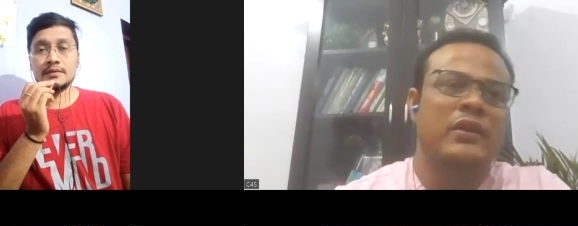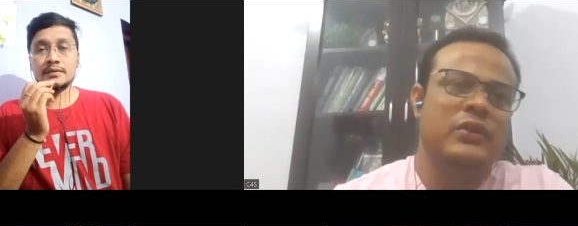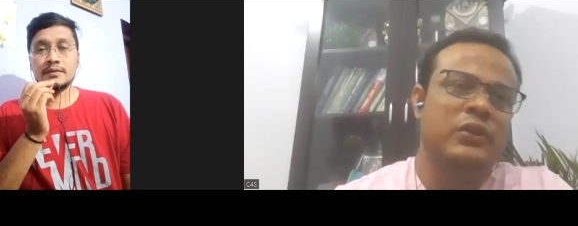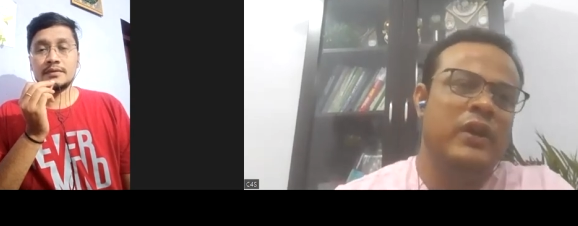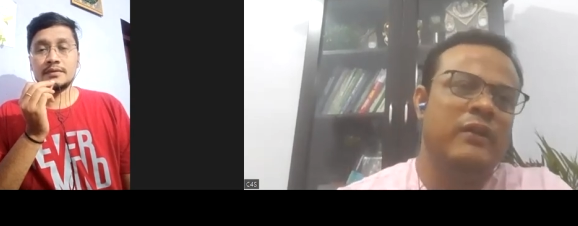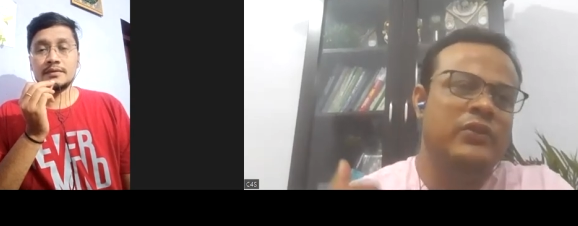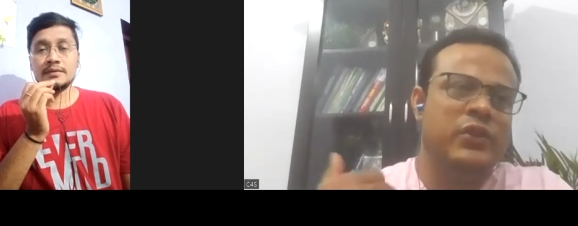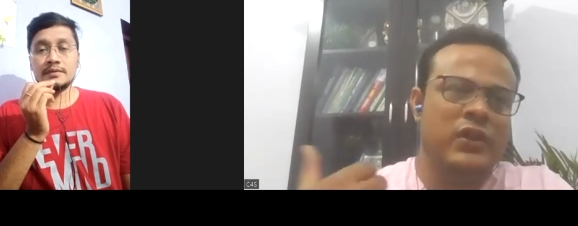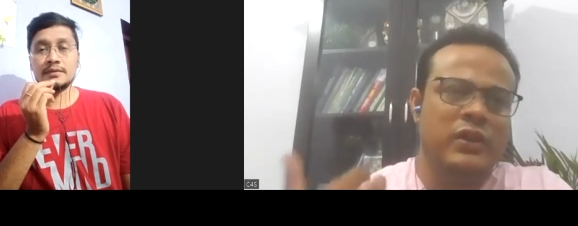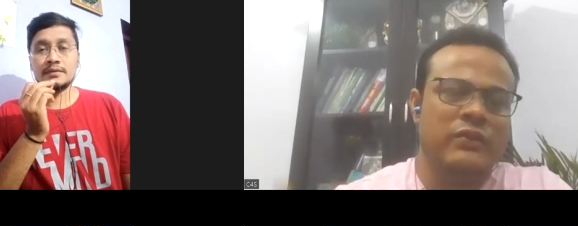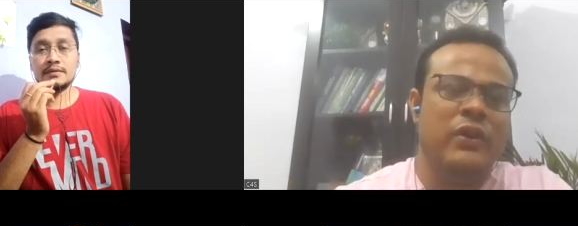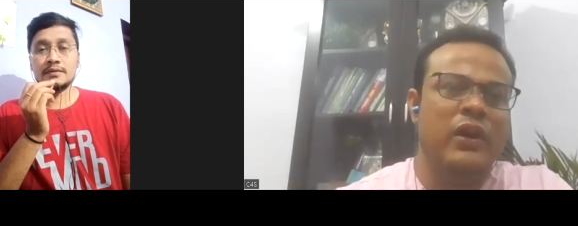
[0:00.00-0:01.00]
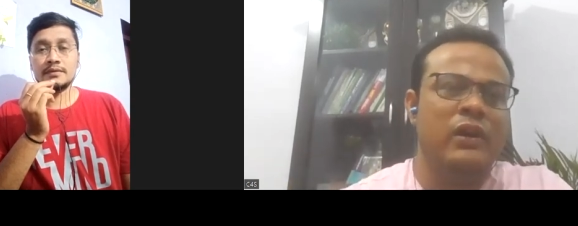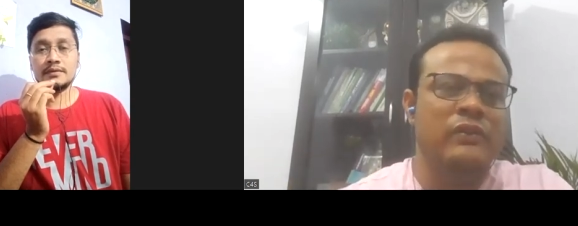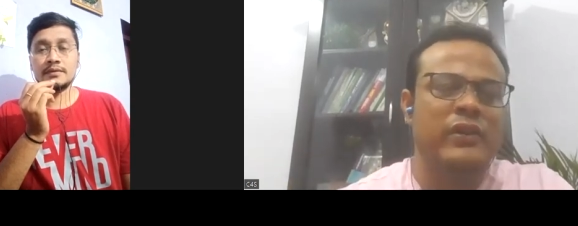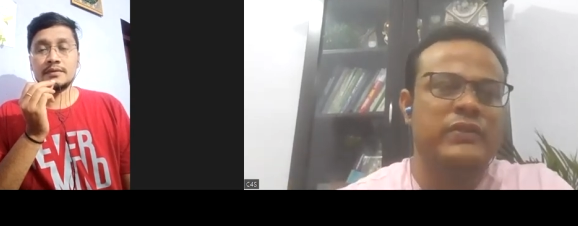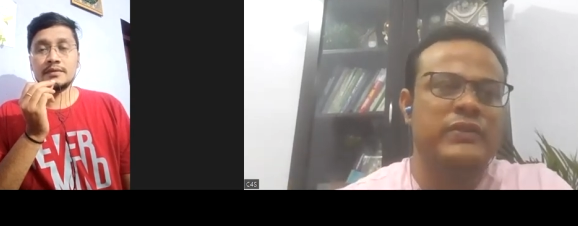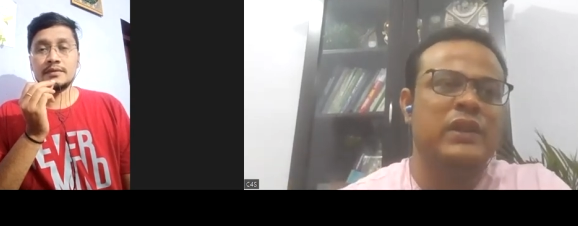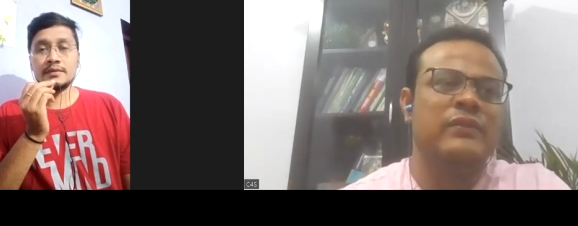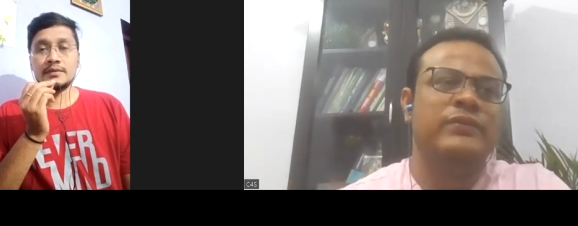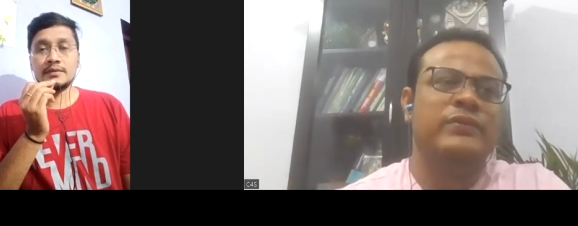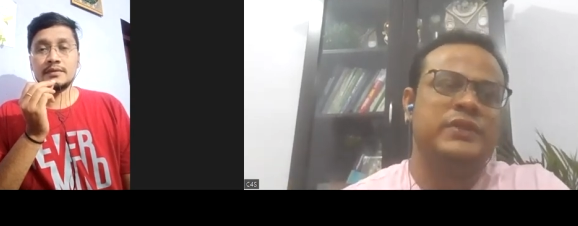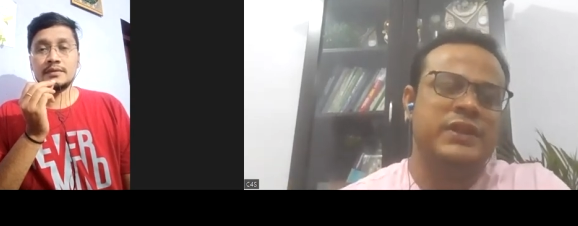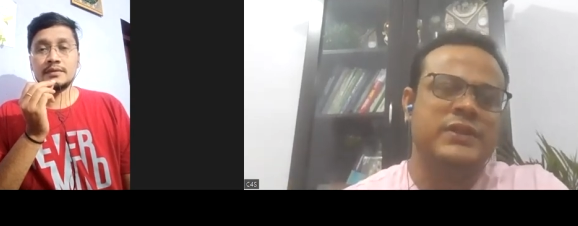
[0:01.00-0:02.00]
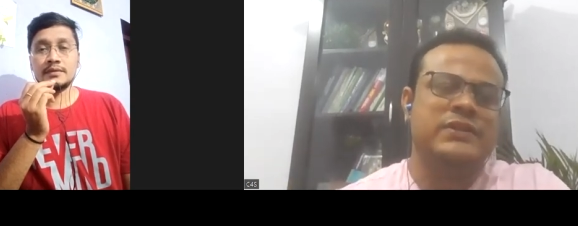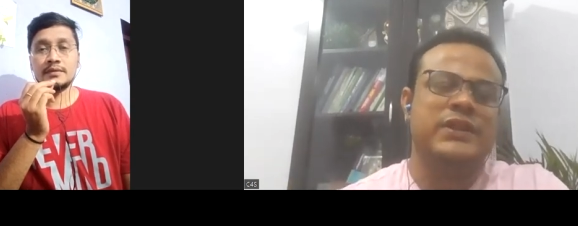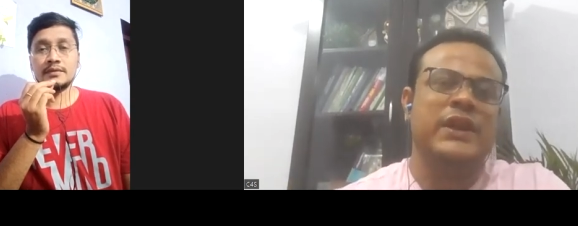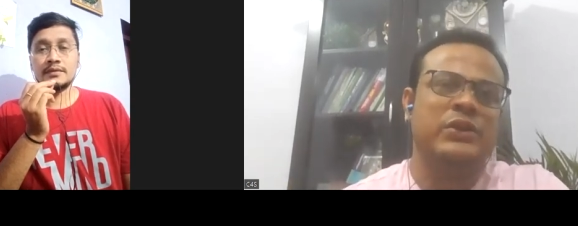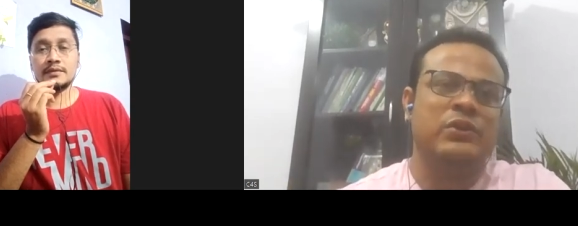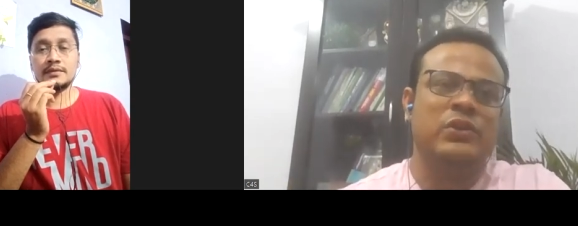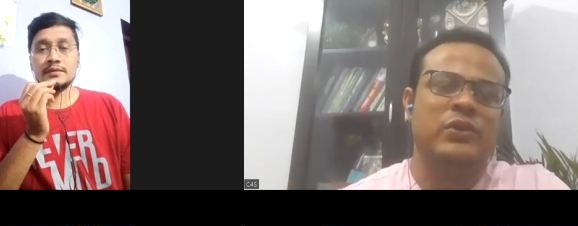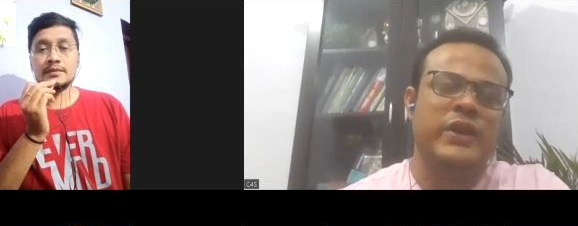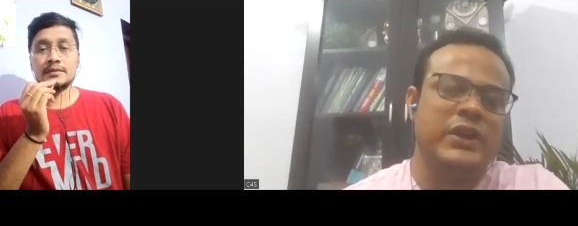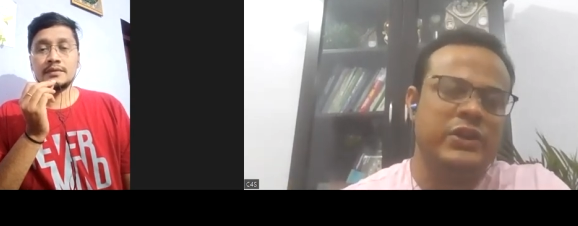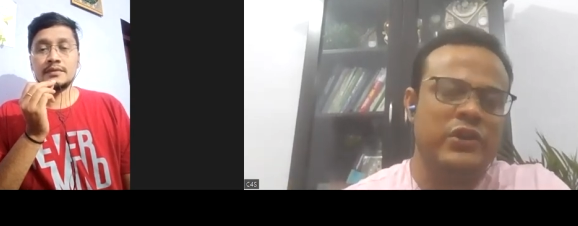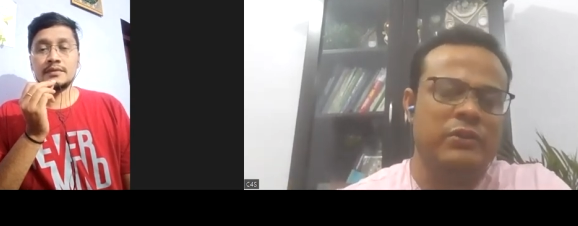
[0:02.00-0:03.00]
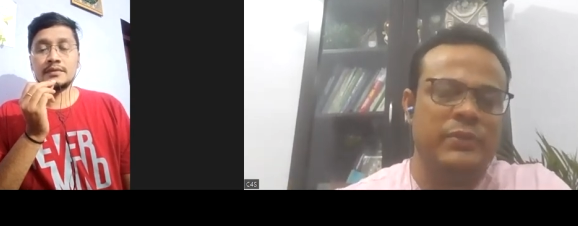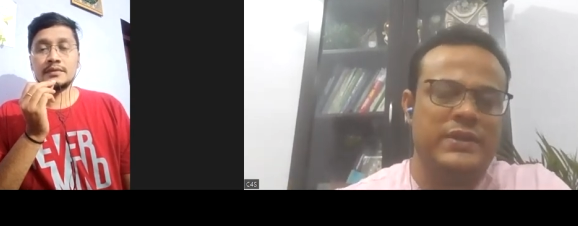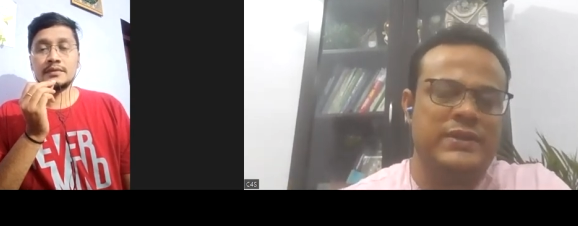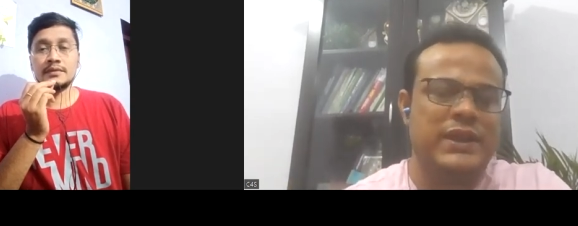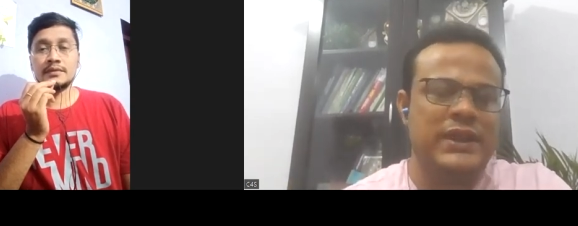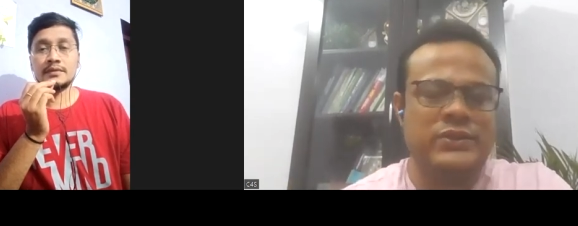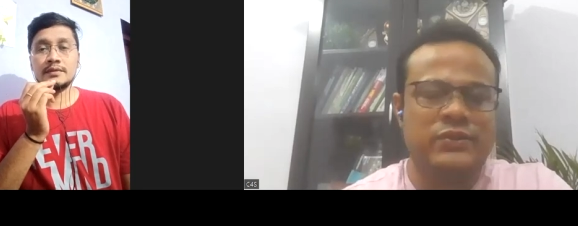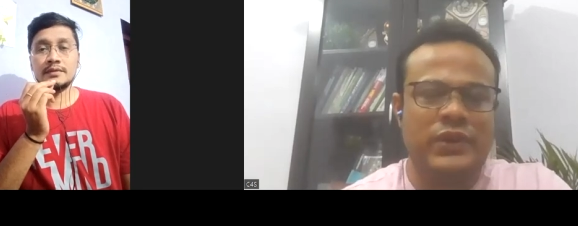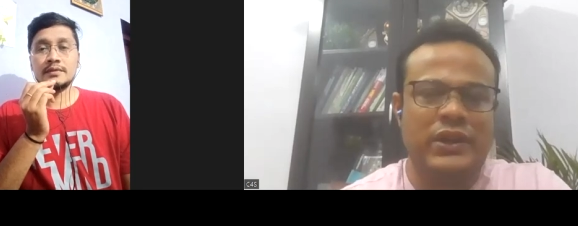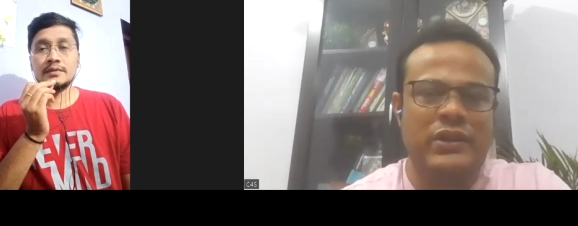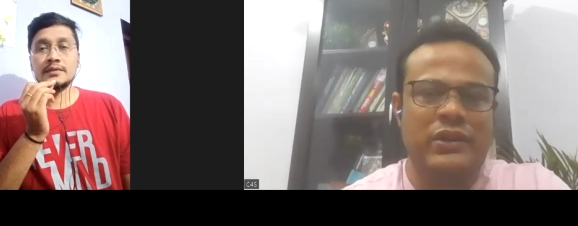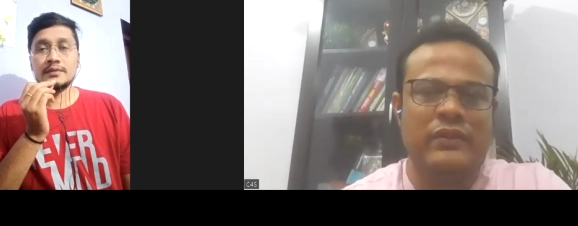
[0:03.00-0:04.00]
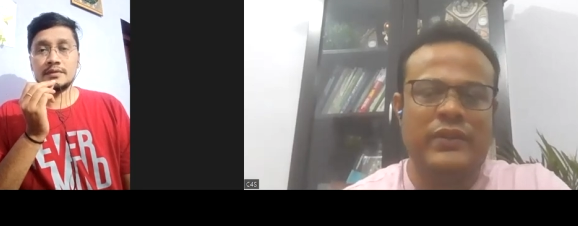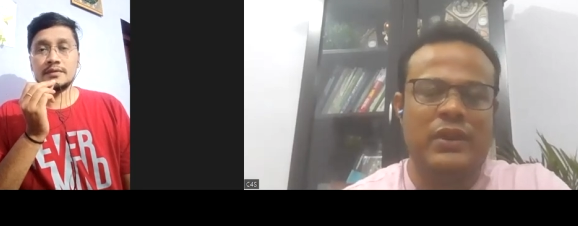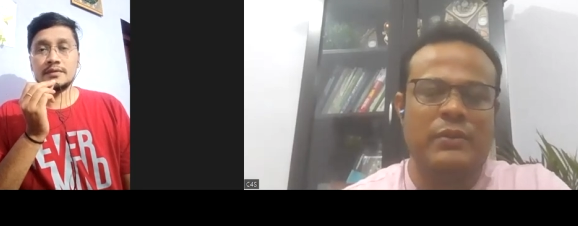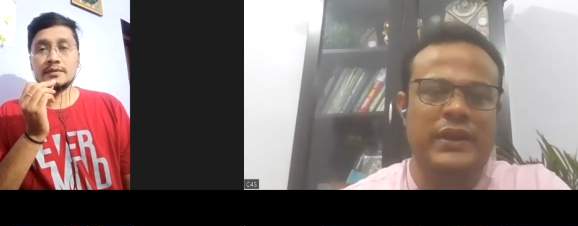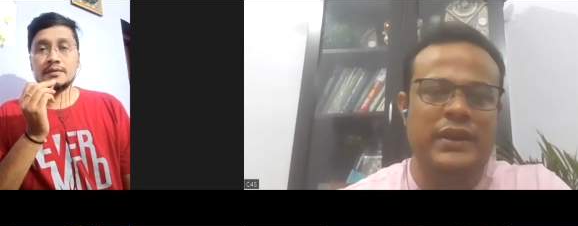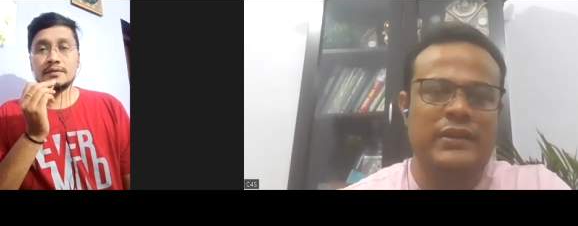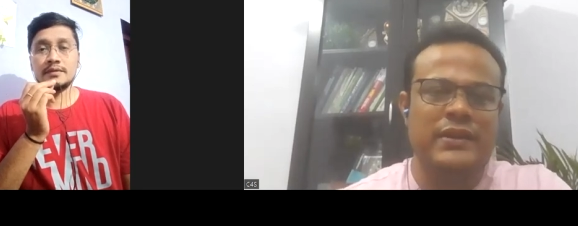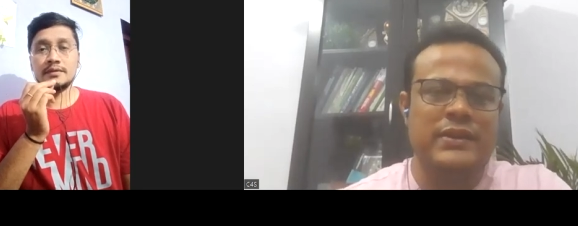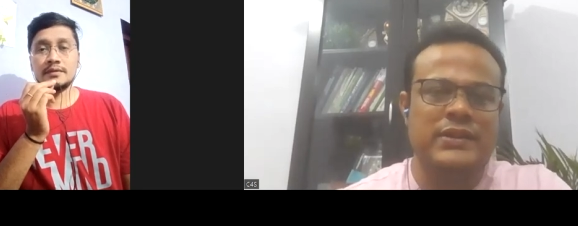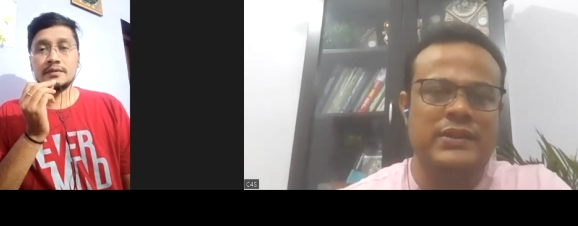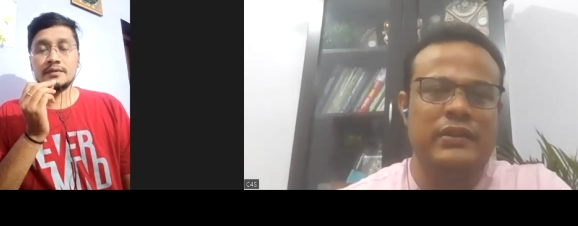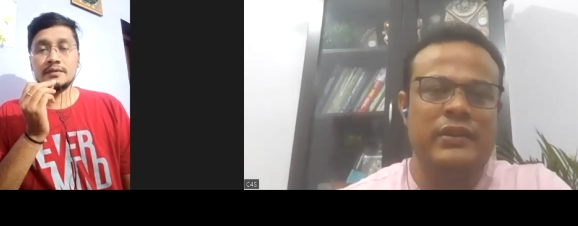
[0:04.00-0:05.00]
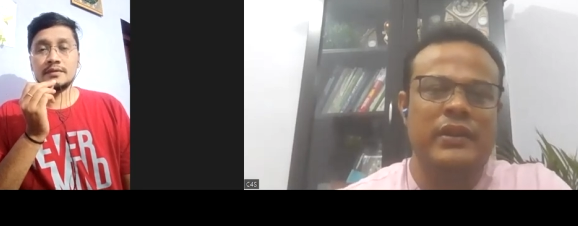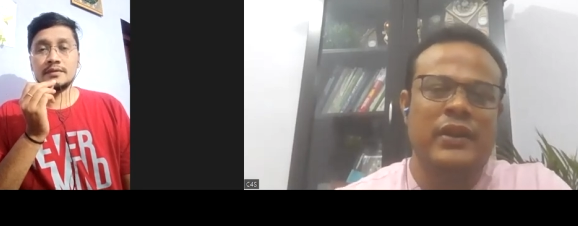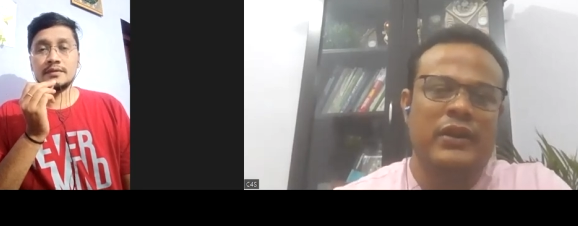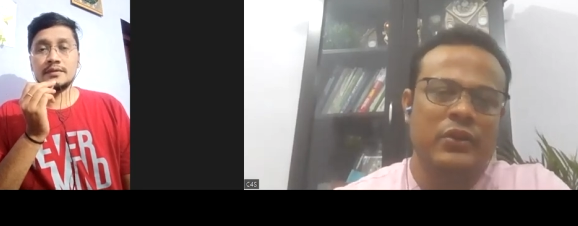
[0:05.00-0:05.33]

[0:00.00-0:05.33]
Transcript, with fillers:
Speaker 1: You have to evolve yourself. Just try to look into your mistakes, what you have committed this year.